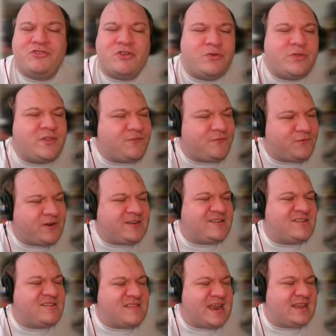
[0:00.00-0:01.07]
So this
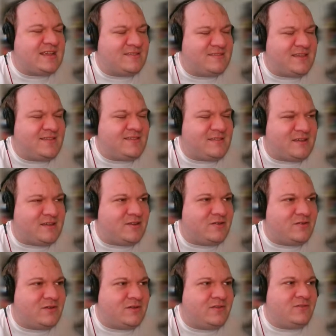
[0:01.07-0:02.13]
friction that exists
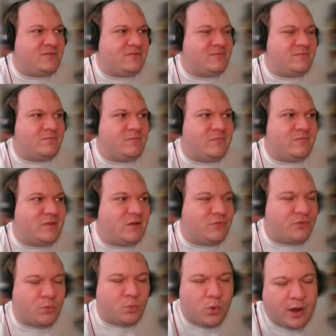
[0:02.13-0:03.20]
here is
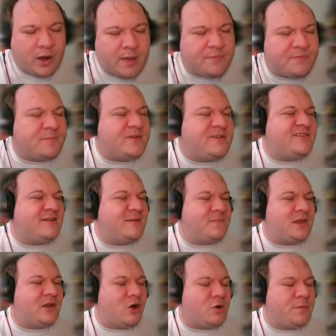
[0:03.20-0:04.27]
the
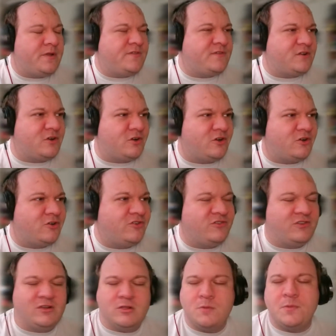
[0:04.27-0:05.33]
one-upsmanship that always
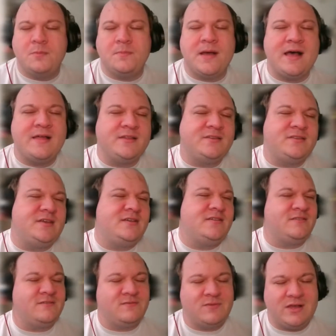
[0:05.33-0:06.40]
occurs in global
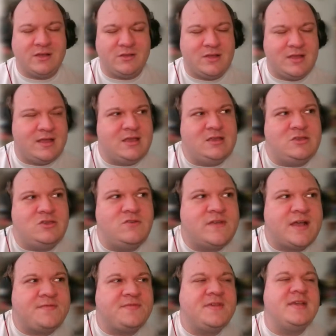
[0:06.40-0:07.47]
politics of, well,
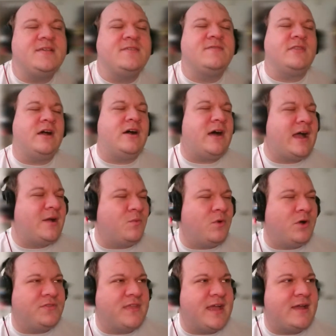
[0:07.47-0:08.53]
you've got this, now I
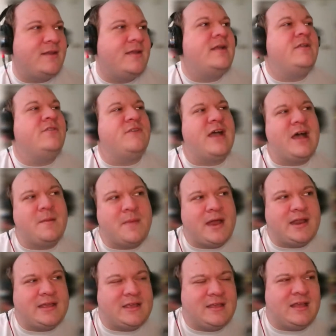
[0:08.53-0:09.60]
want that. So how am
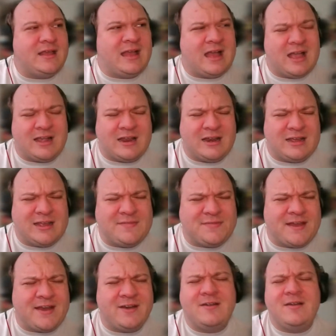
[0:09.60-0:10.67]
I going to
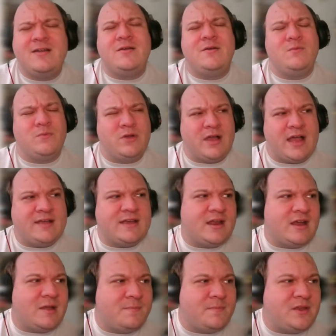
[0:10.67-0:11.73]
get there? Well, I
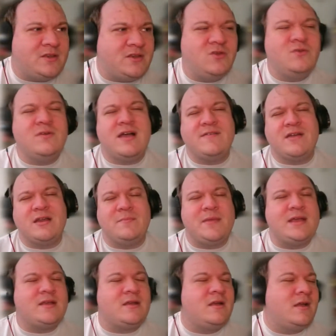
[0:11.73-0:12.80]
got to upend you. I've got to
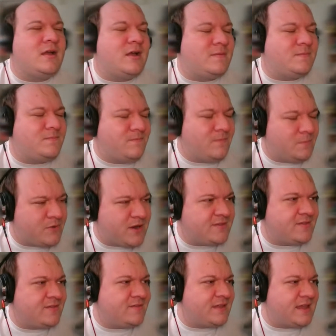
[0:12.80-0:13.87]
make a
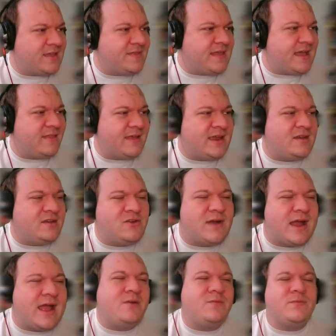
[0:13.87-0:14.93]
presence in that land
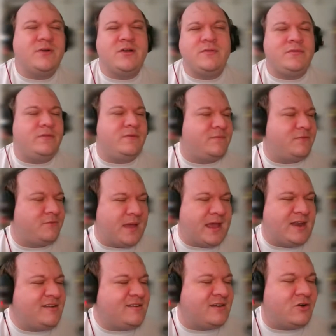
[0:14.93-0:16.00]
you're at. Well, the
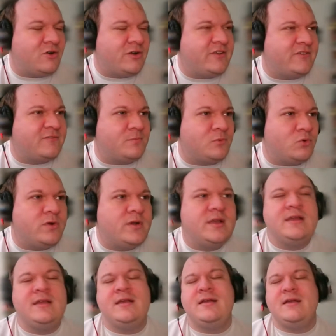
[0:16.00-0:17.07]
Spanish had already
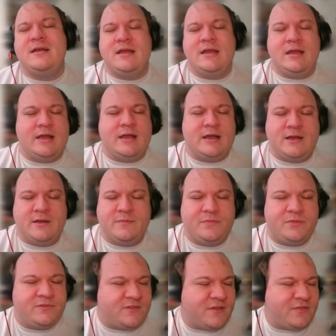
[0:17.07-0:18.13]
explored
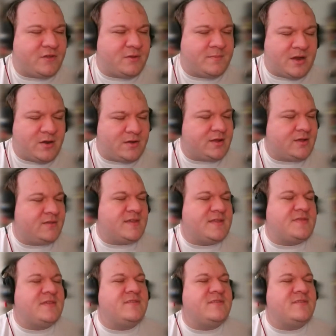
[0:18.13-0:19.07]
the Southern Americas